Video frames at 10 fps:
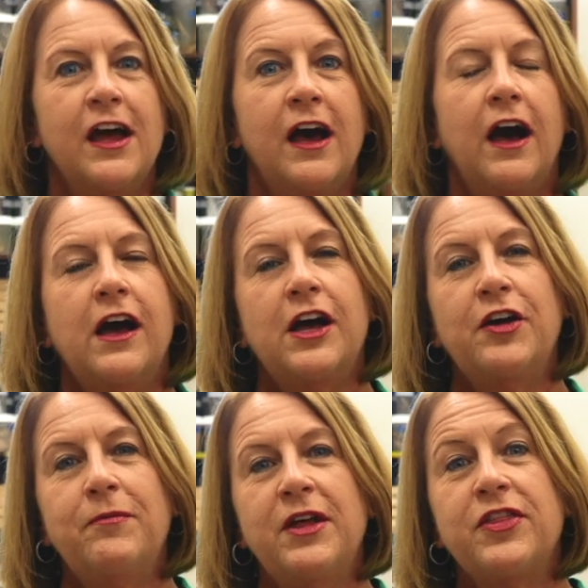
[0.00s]

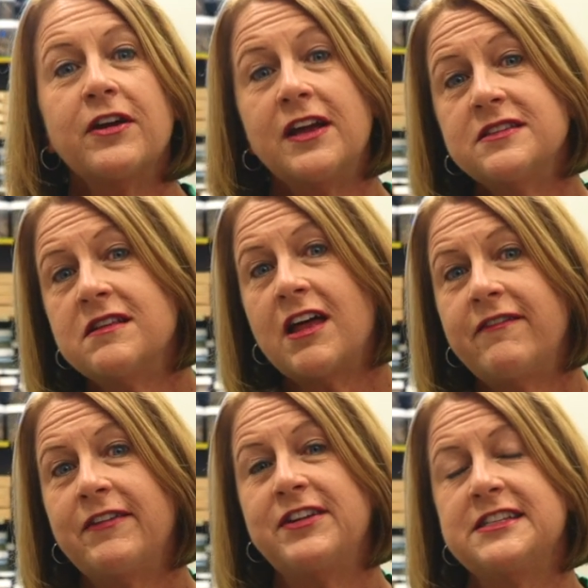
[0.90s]
There is a lot of
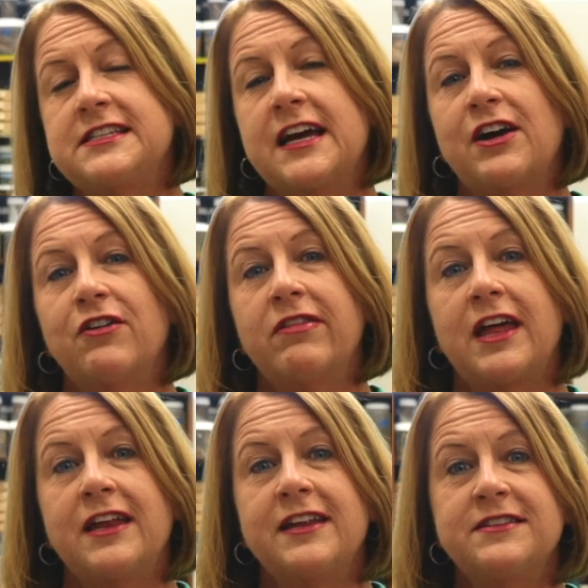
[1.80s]
evidence now
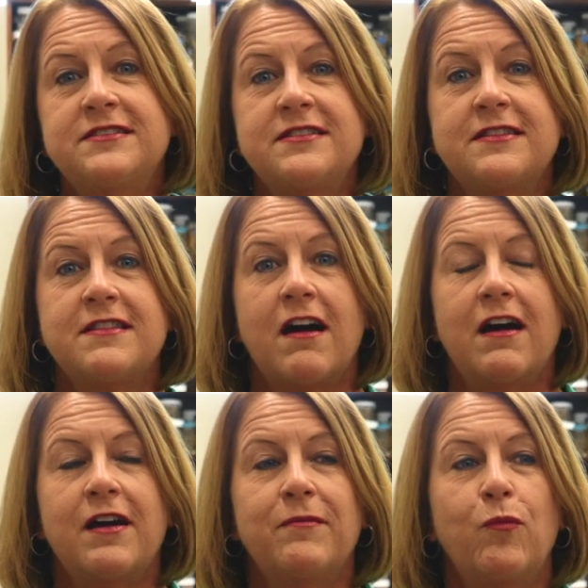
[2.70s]
that it is
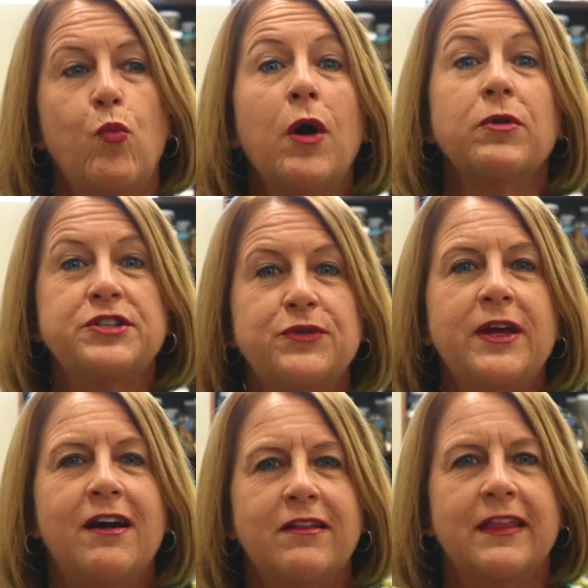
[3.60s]
what we're
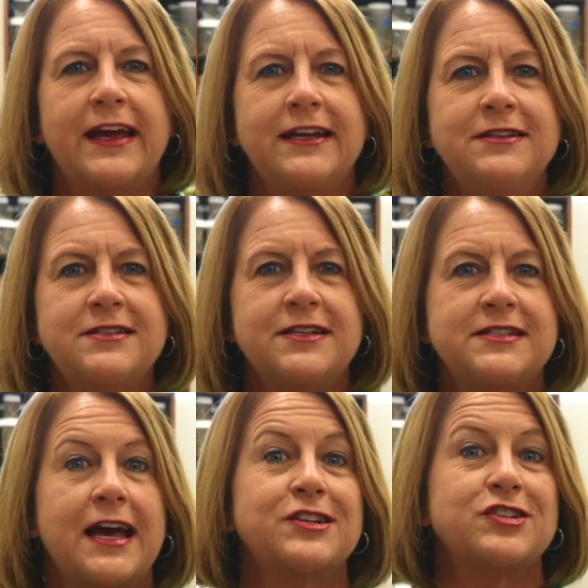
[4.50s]
doing on land is
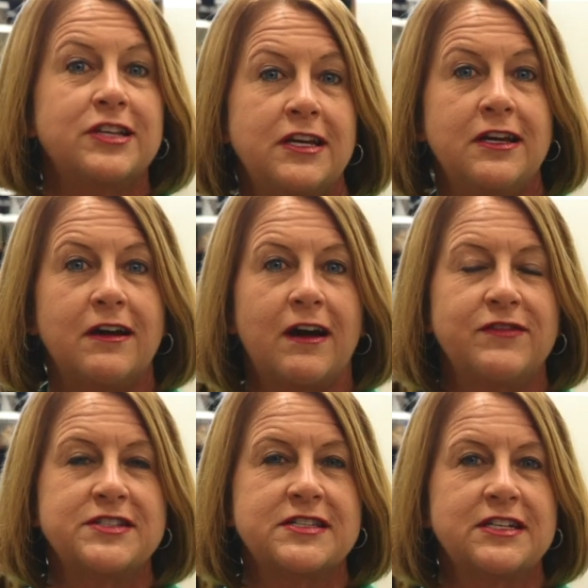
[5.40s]
actually
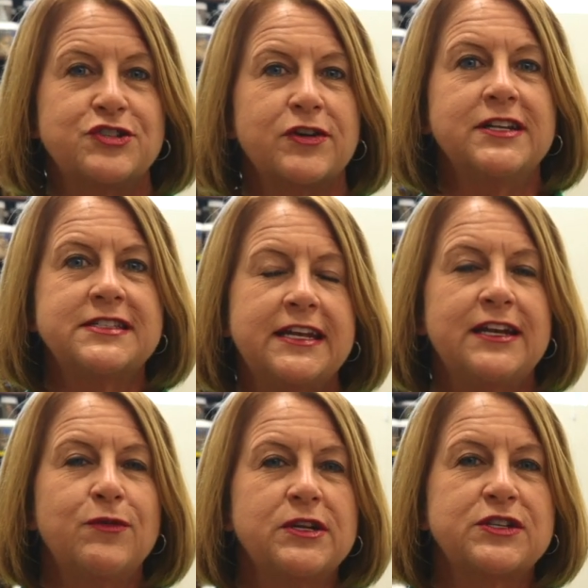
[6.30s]
obviously
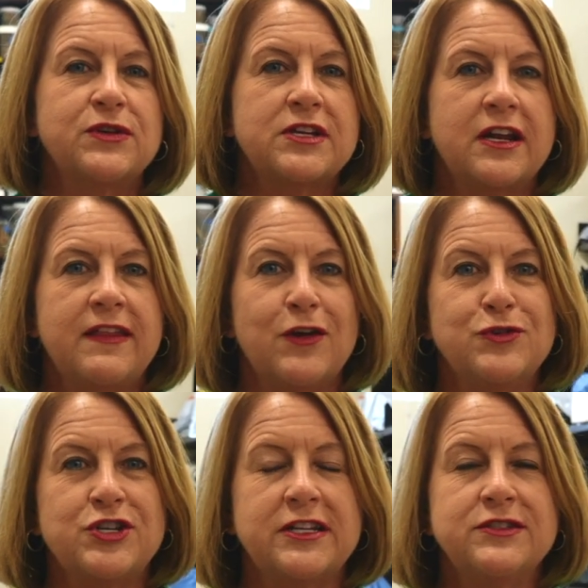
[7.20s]
translating to what goes on in the
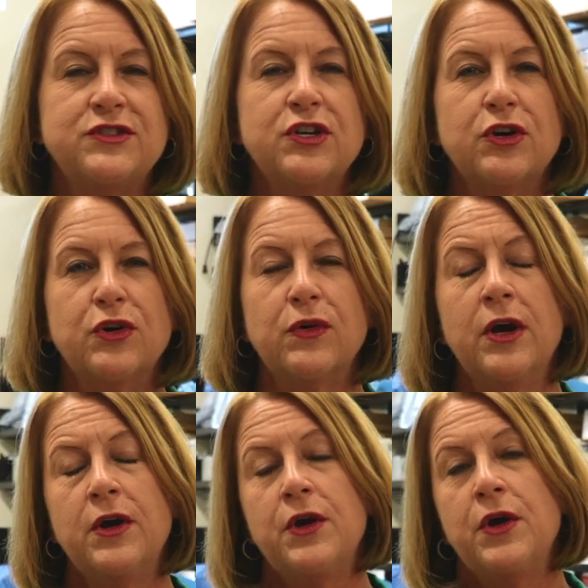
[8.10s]
ocean. So
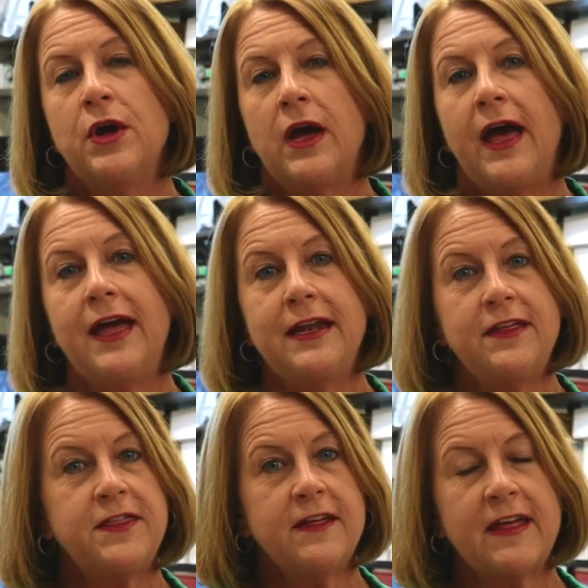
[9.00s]

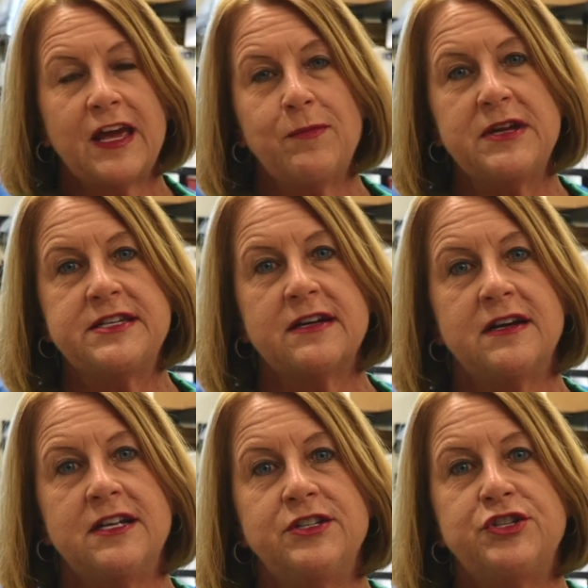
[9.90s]
anything that can be
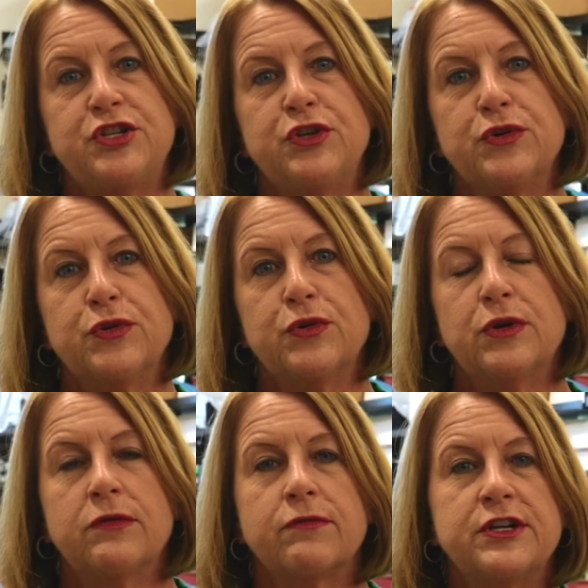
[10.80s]
done
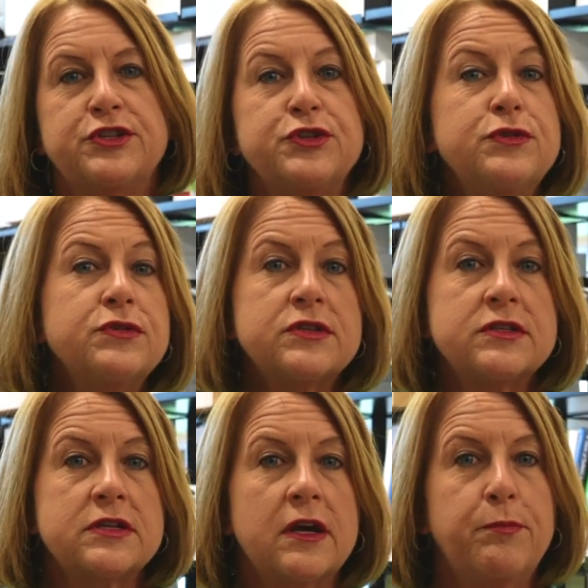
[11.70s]
to
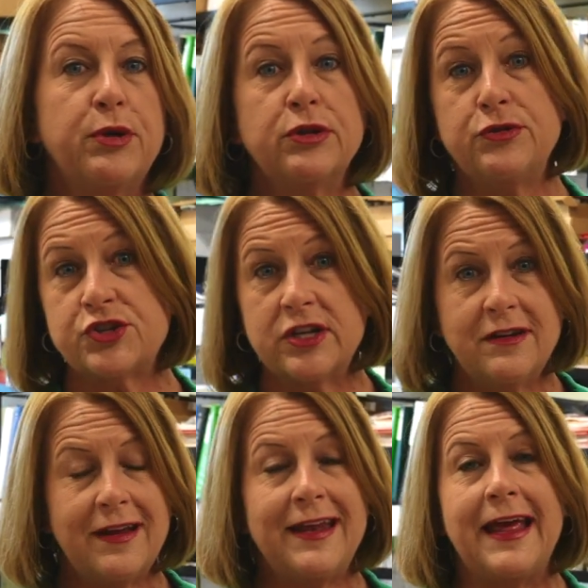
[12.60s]
reduce
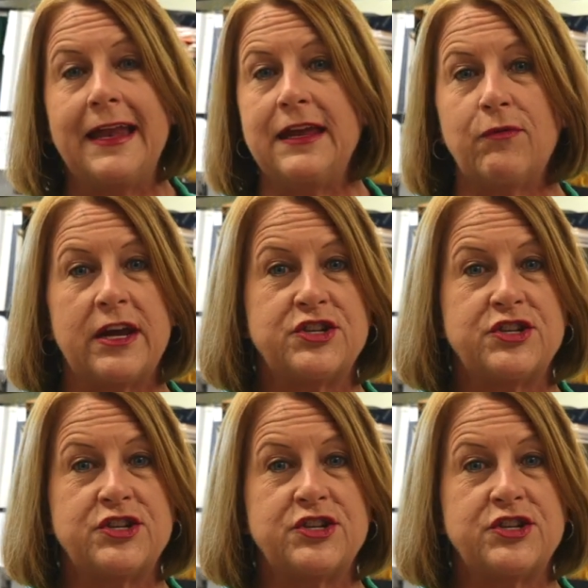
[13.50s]
pollution in any way,